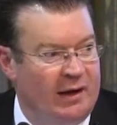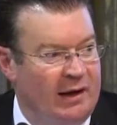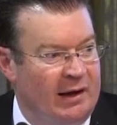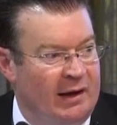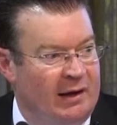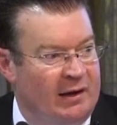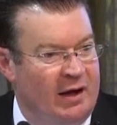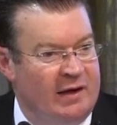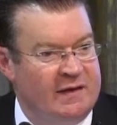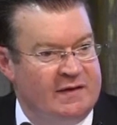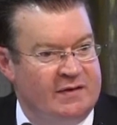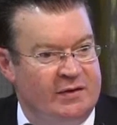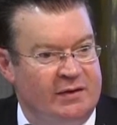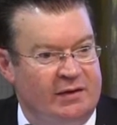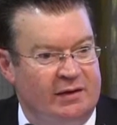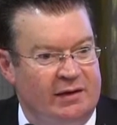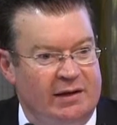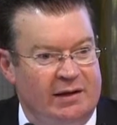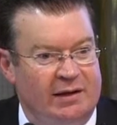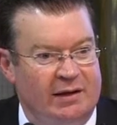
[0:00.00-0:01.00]
I
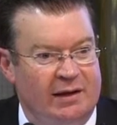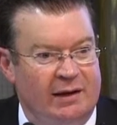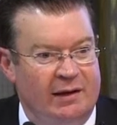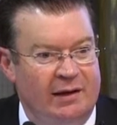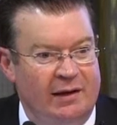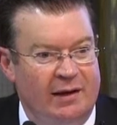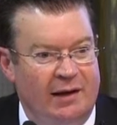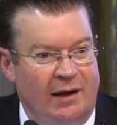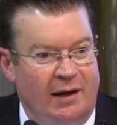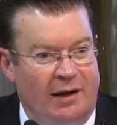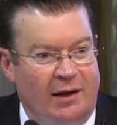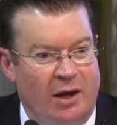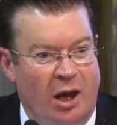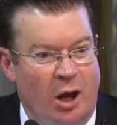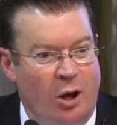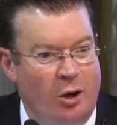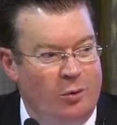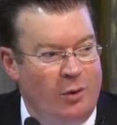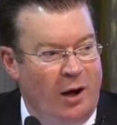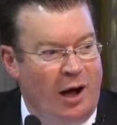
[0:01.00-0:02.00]
certainly
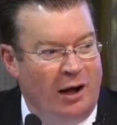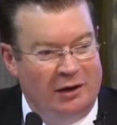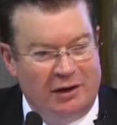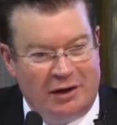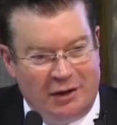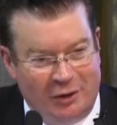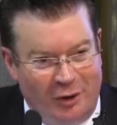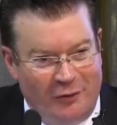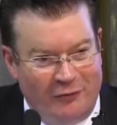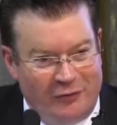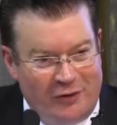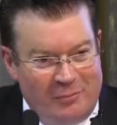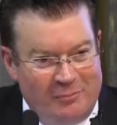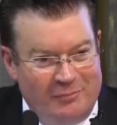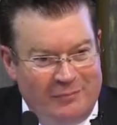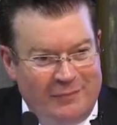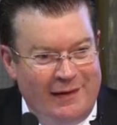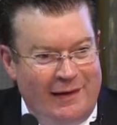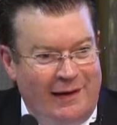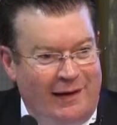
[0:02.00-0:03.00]
know a little of
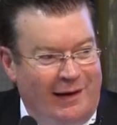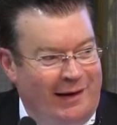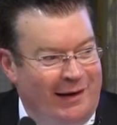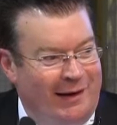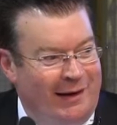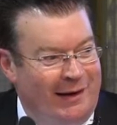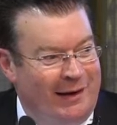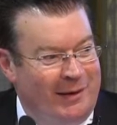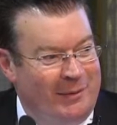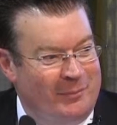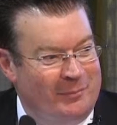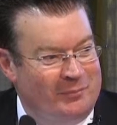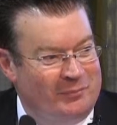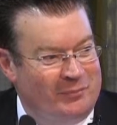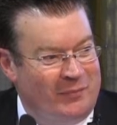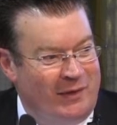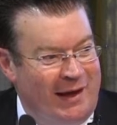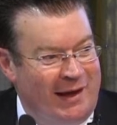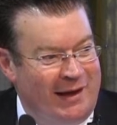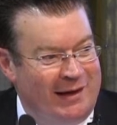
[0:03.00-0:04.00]
them,
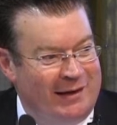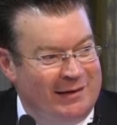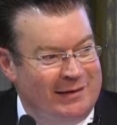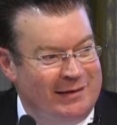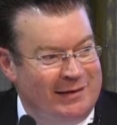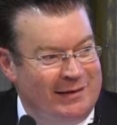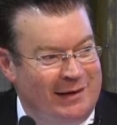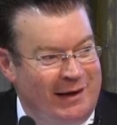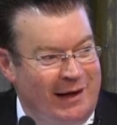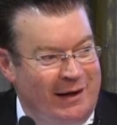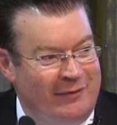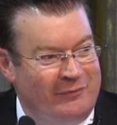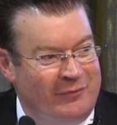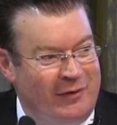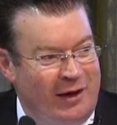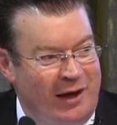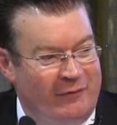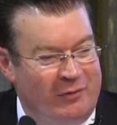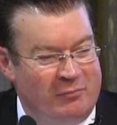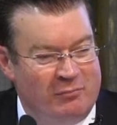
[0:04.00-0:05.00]
and
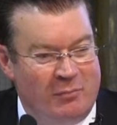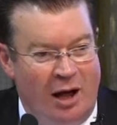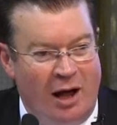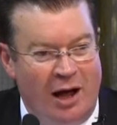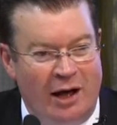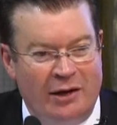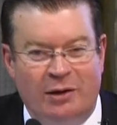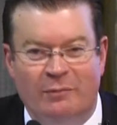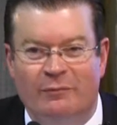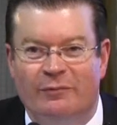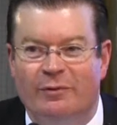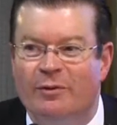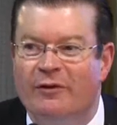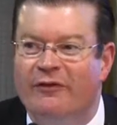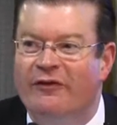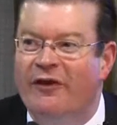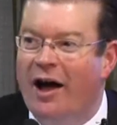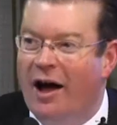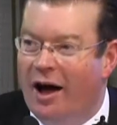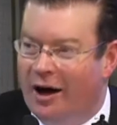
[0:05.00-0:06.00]
have admired them from
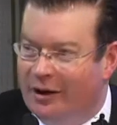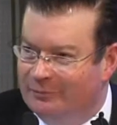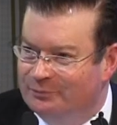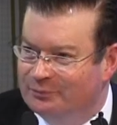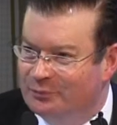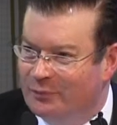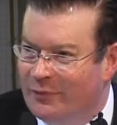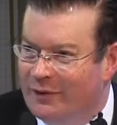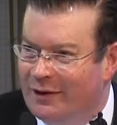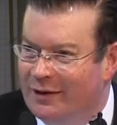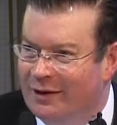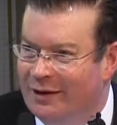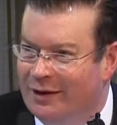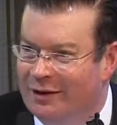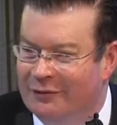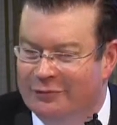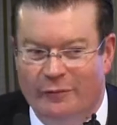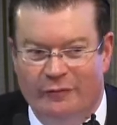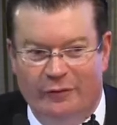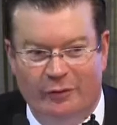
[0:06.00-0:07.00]
afar
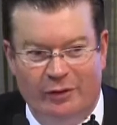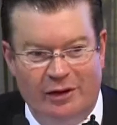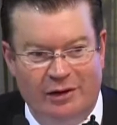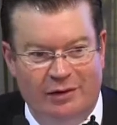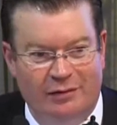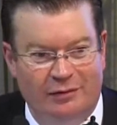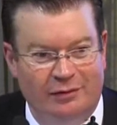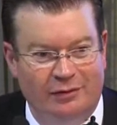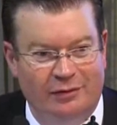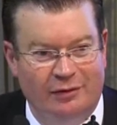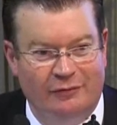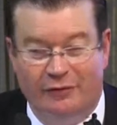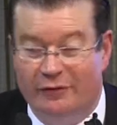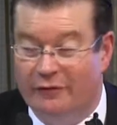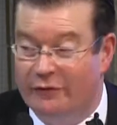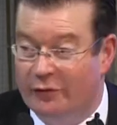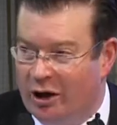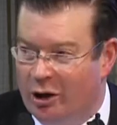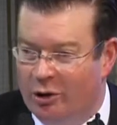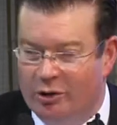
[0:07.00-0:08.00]
for a very
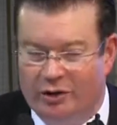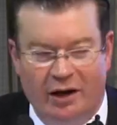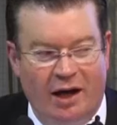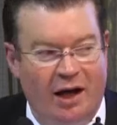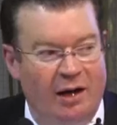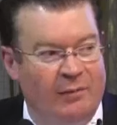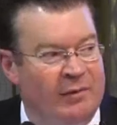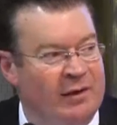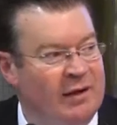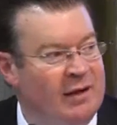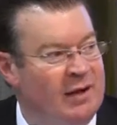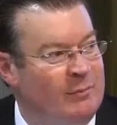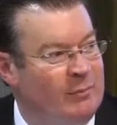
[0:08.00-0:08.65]
long time.